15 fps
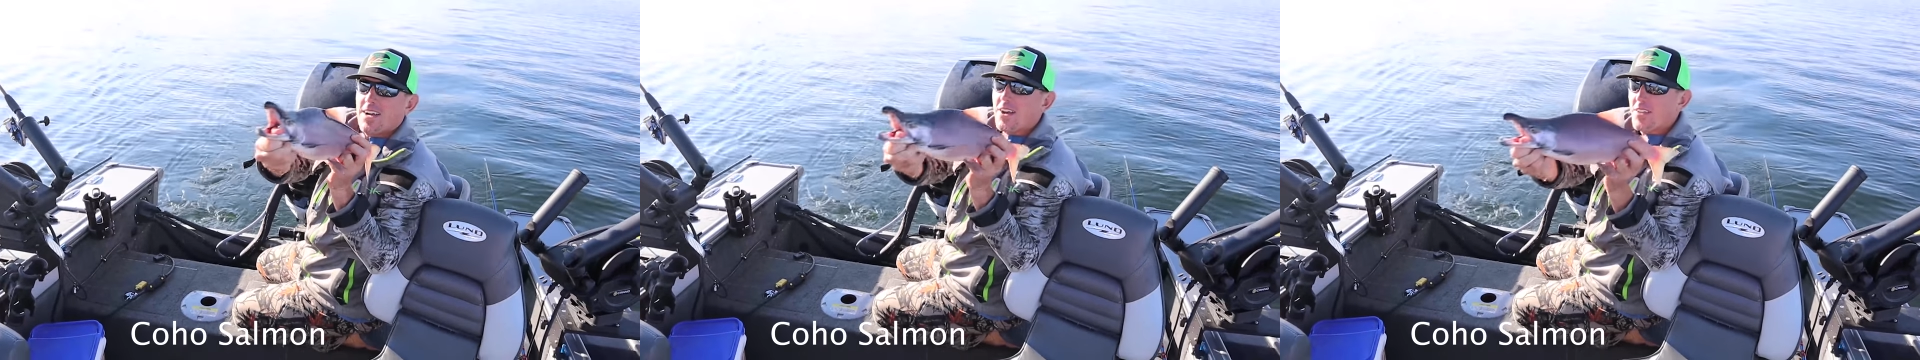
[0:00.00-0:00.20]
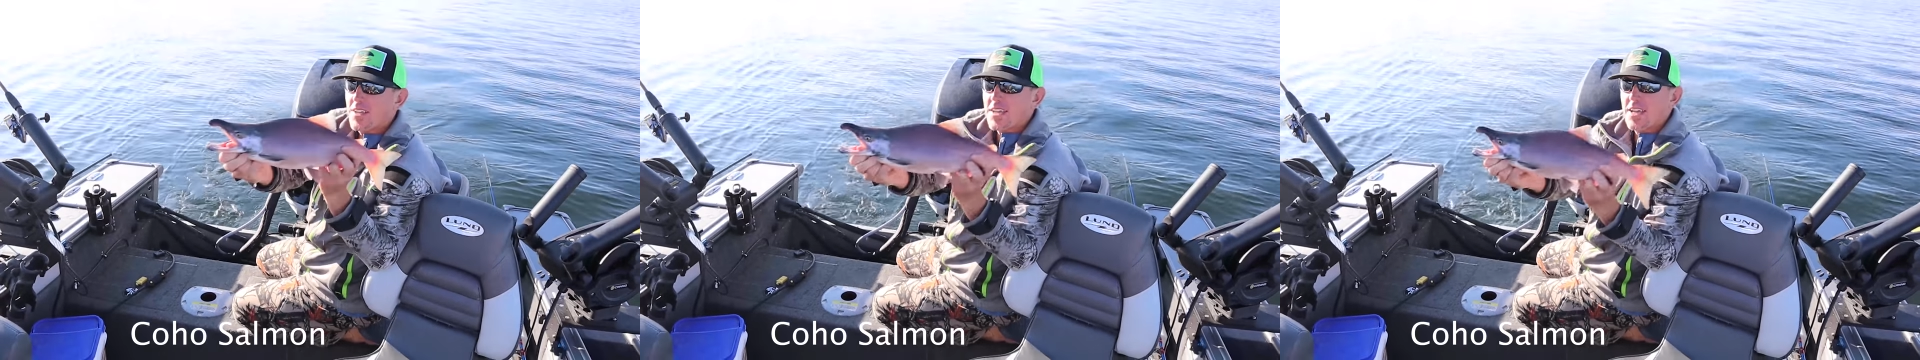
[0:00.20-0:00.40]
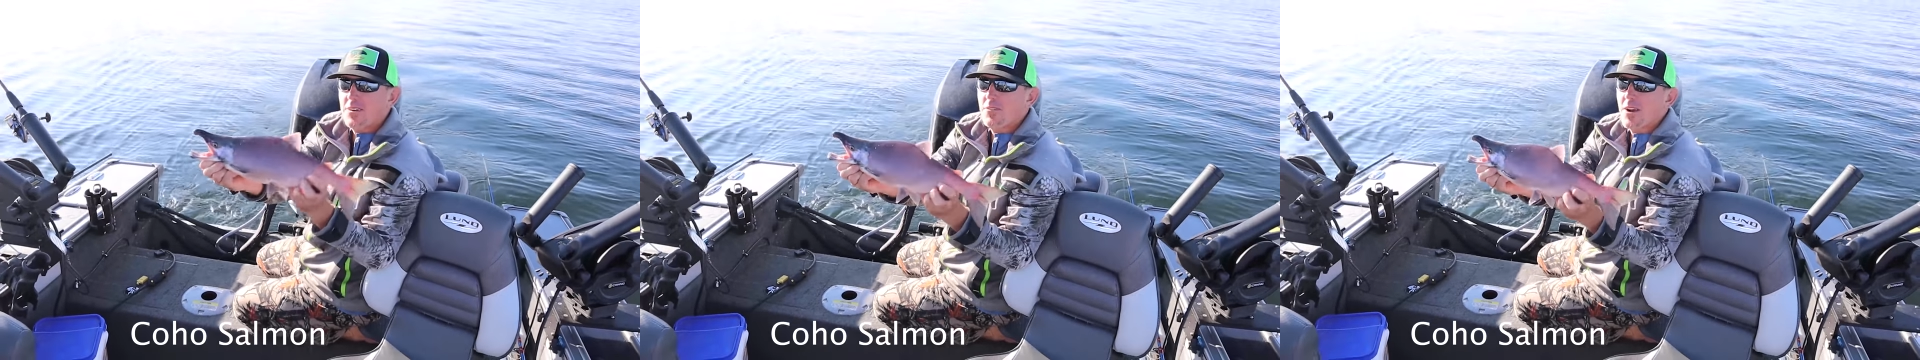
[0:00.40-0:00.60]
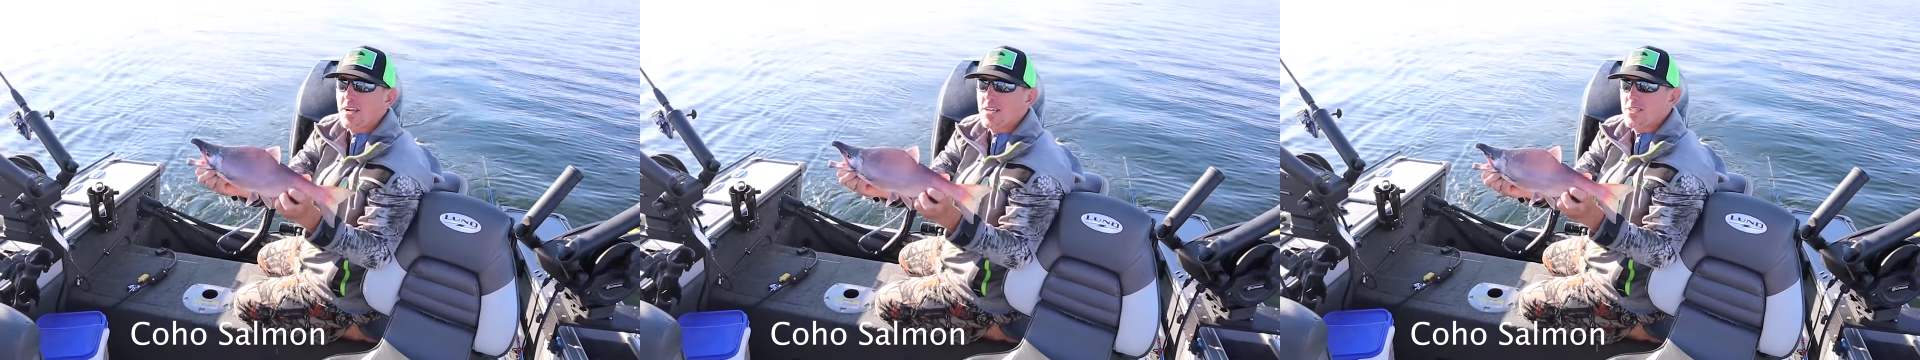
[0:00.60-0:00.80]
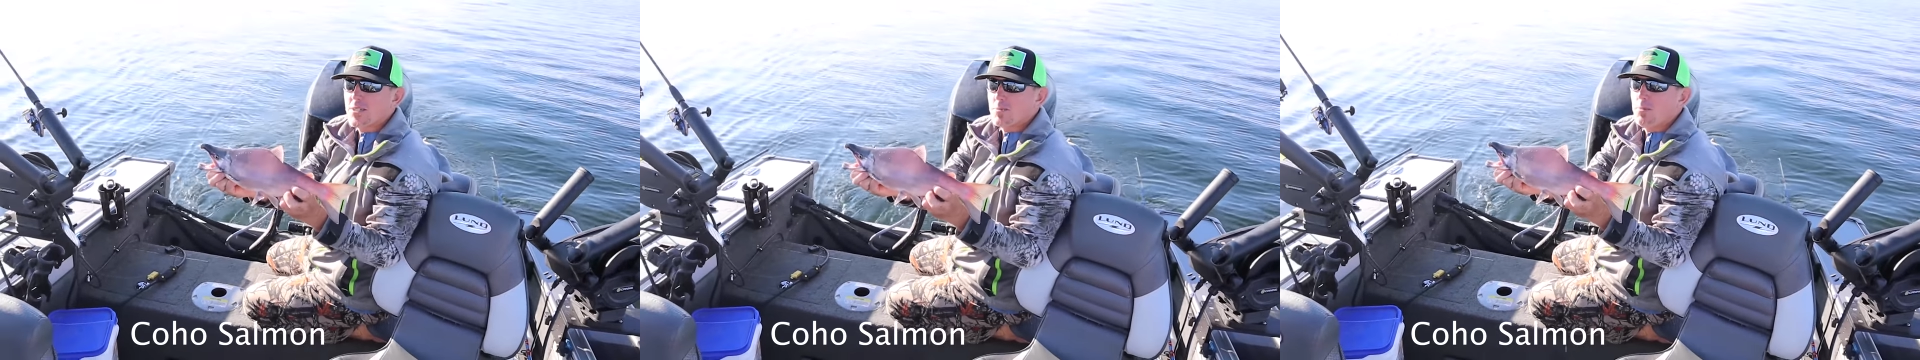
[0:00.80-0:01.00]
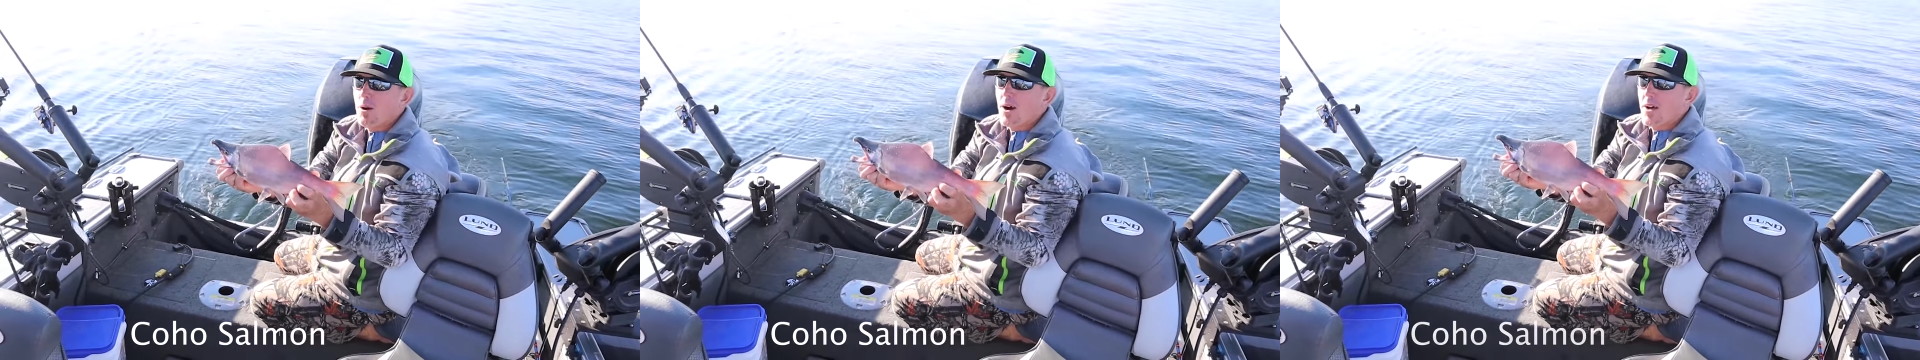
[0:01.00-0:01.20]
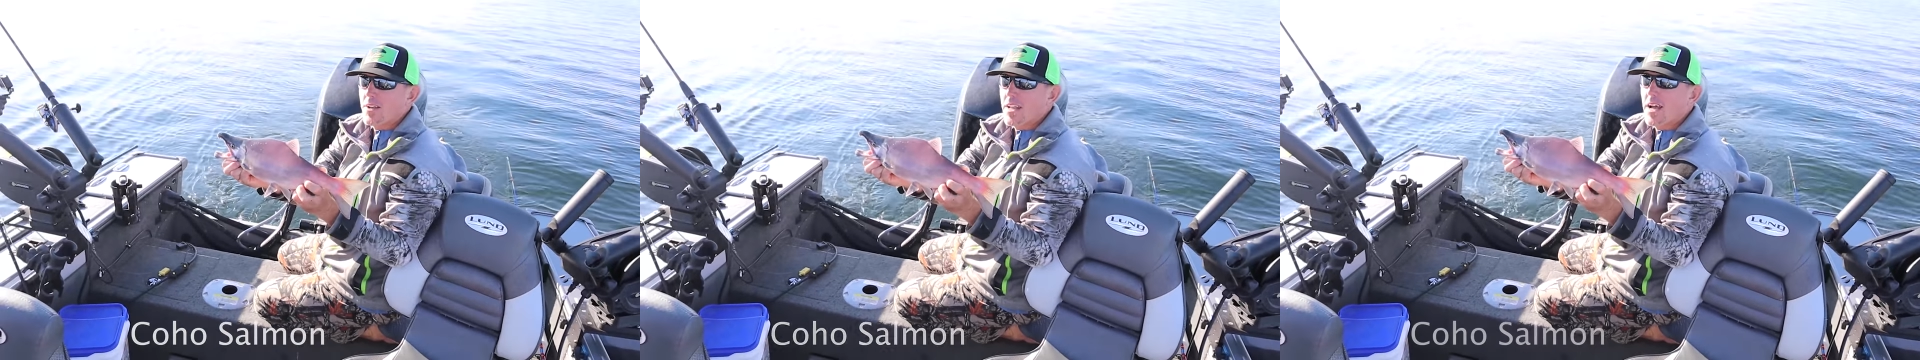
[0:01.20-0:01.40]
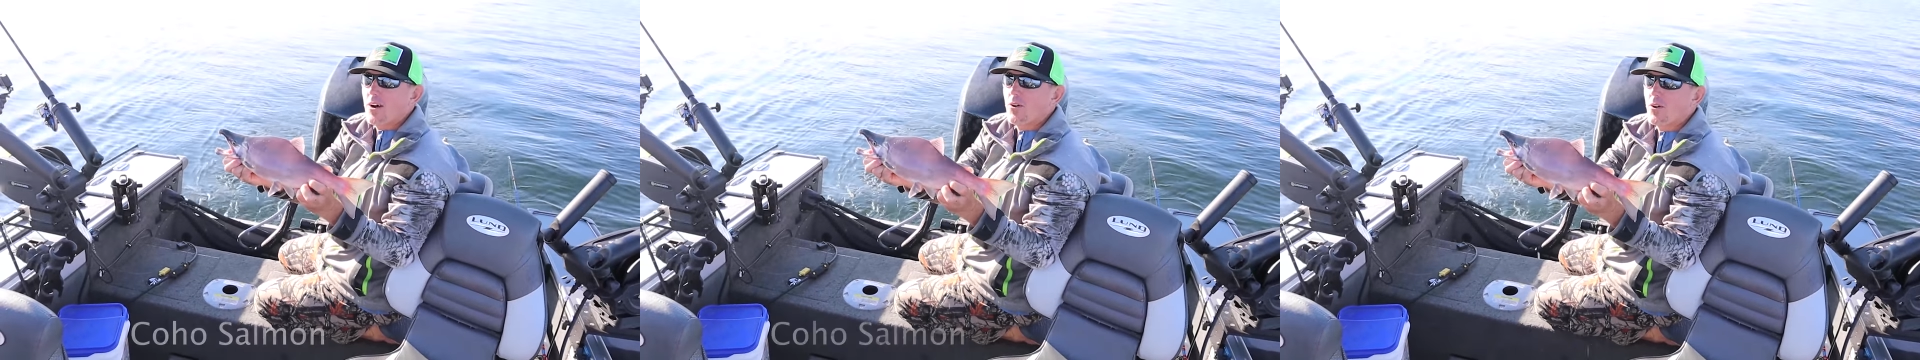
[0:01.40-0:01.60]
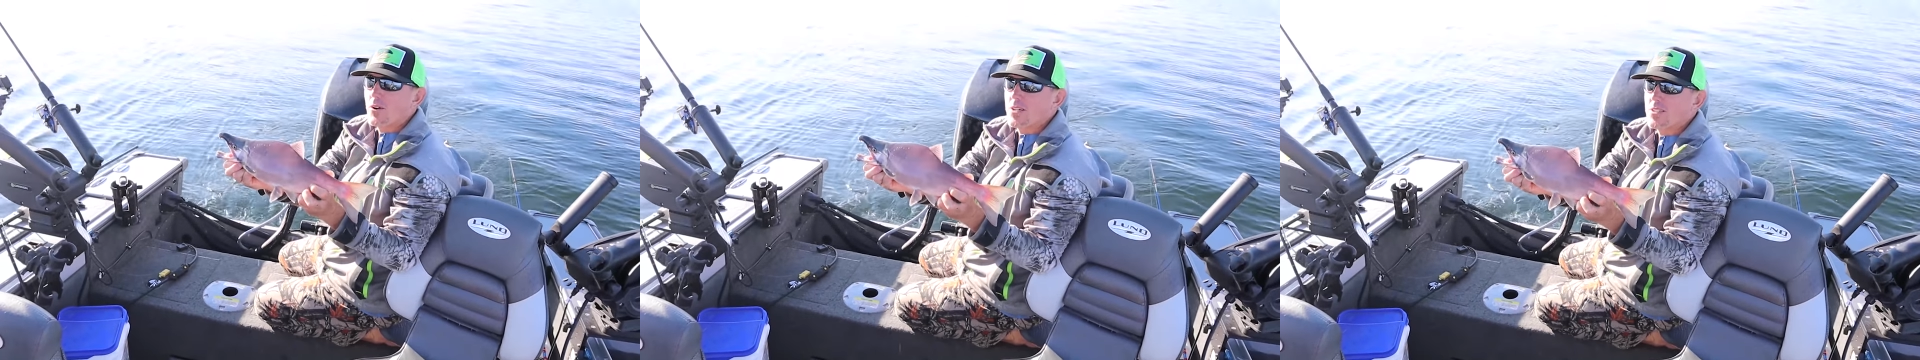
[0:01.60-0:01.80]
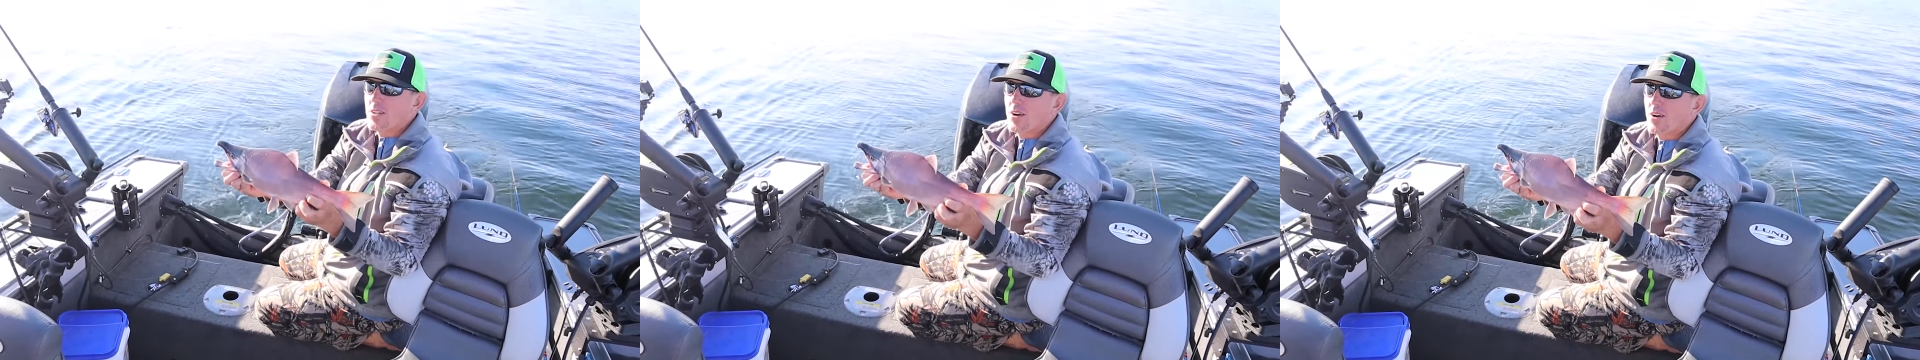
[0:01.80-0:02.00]
Are they getting ready to spawn now, or
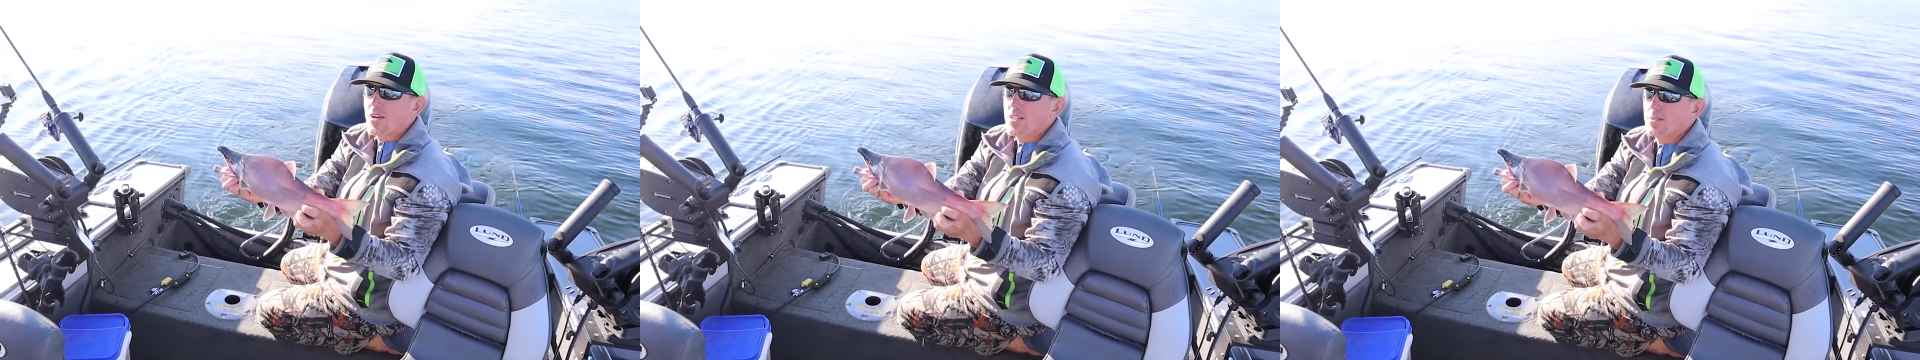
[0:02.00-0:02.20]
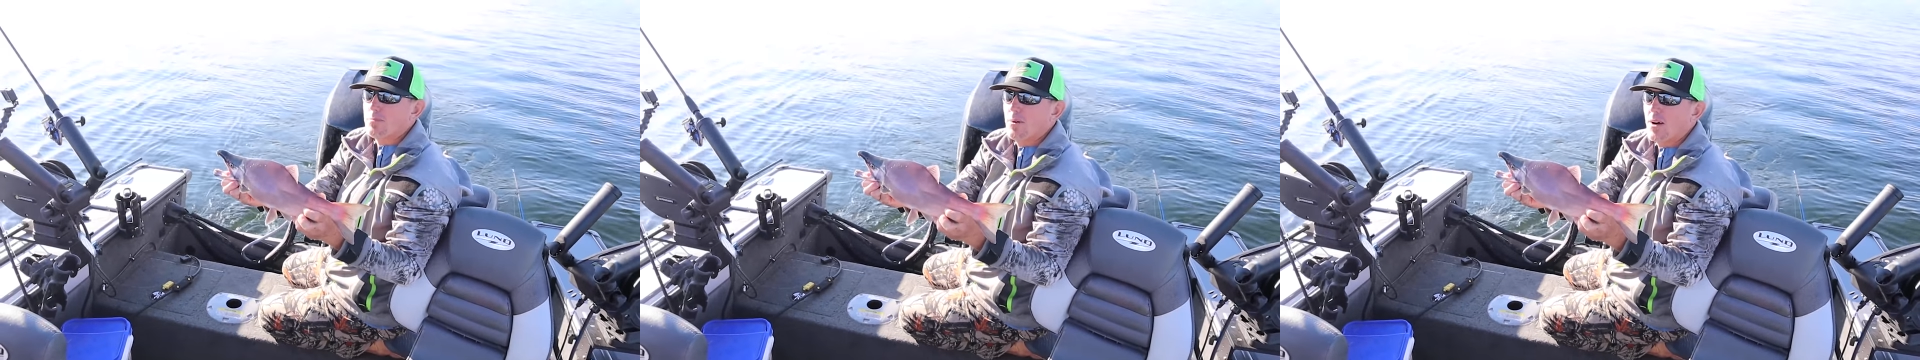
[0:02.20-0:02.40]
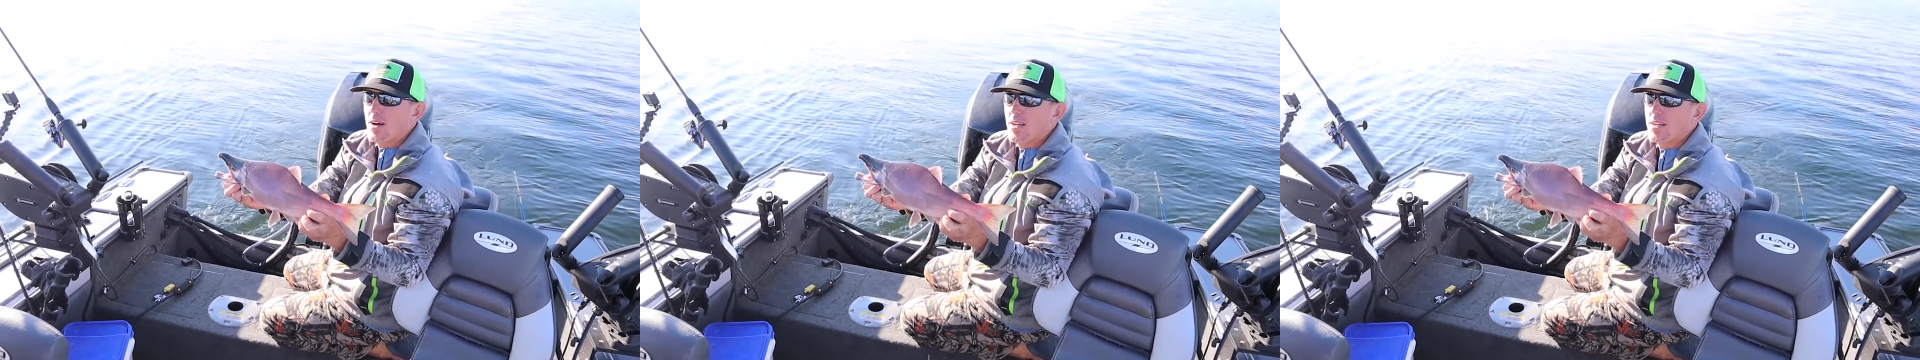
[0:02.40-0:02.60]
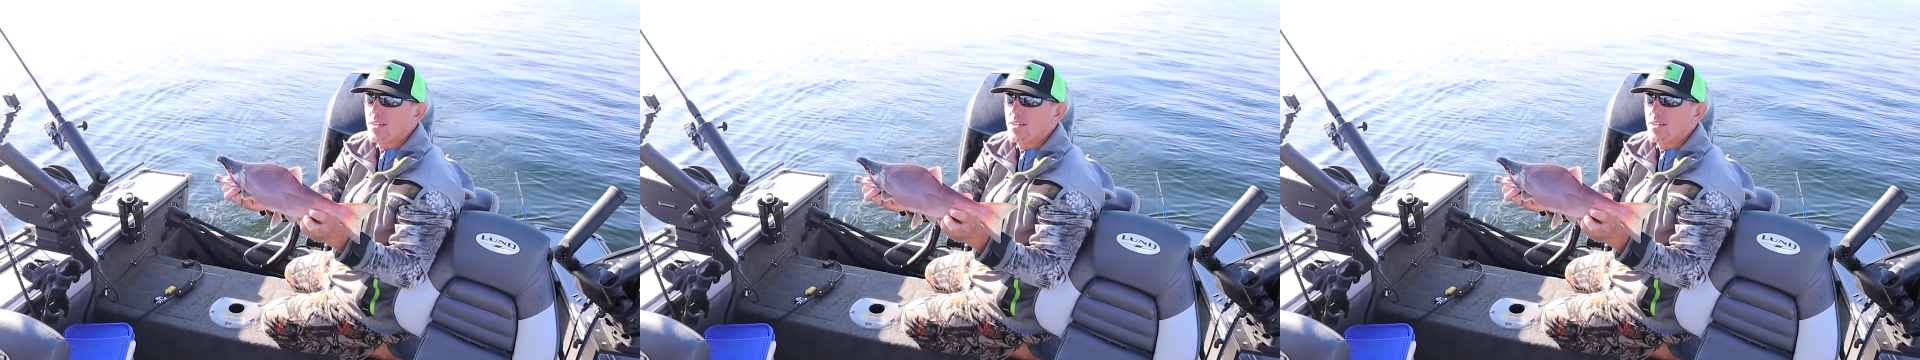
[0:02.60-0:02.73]
he's already spawned?